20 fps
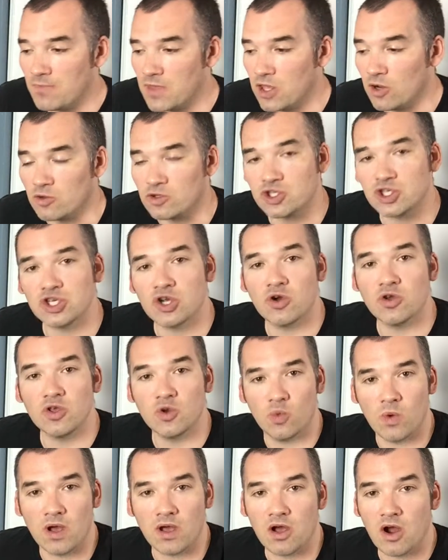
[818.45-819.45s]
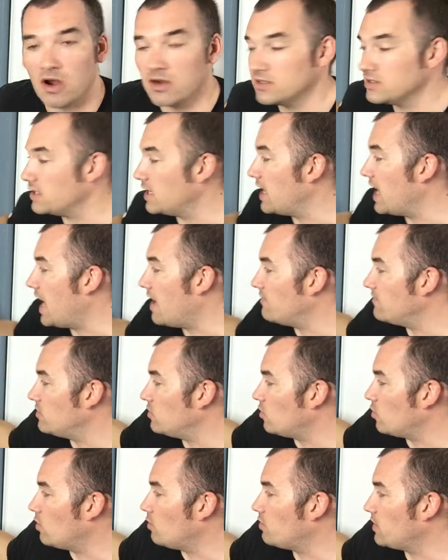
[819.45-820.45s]
it'll show you what cards they have, and
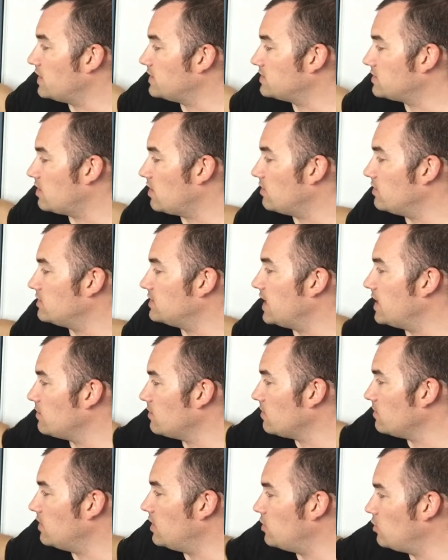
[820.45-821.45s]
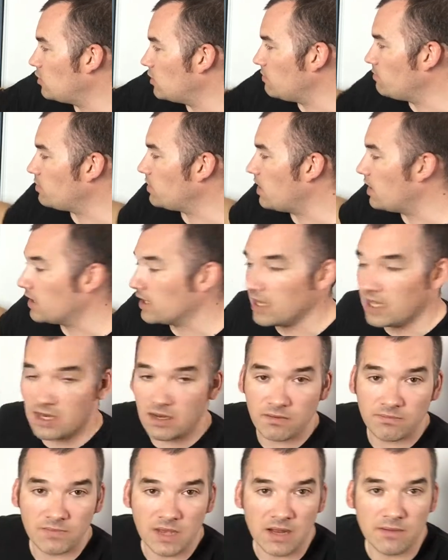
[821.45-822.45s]
it'll replace it on the table, and then you can plug
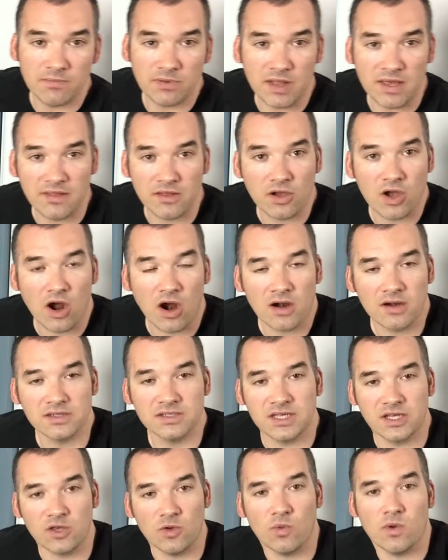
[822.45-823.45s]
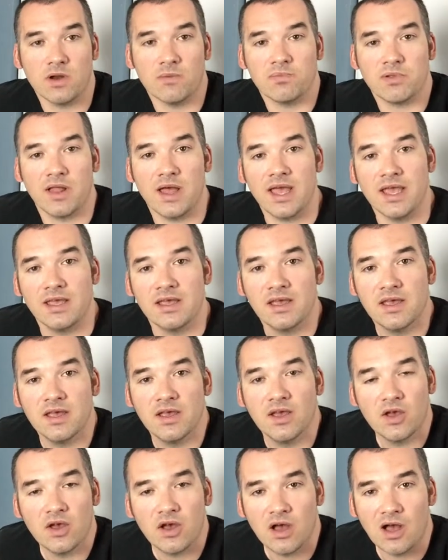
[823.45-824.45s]
in and play the cards that you want to play
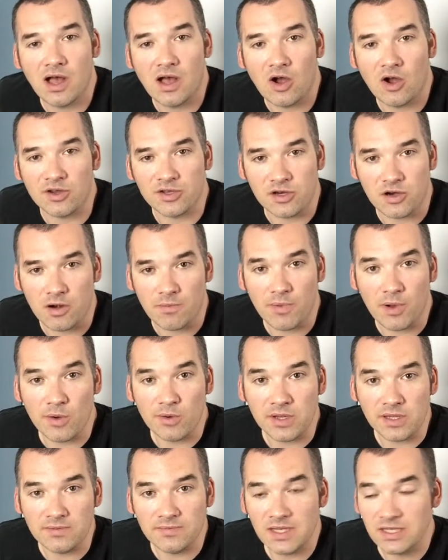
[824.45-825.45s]
on your opponent.